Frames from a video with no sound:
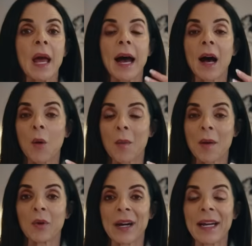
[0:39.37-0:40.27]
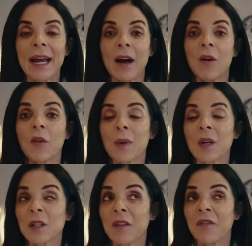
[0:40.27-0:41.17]
help my brain health,
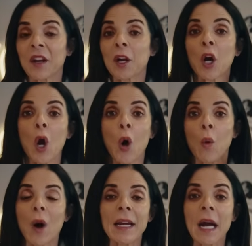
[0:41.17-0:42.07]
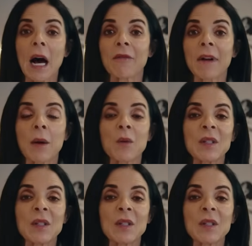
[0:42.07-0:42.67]
because I figure, why not, right?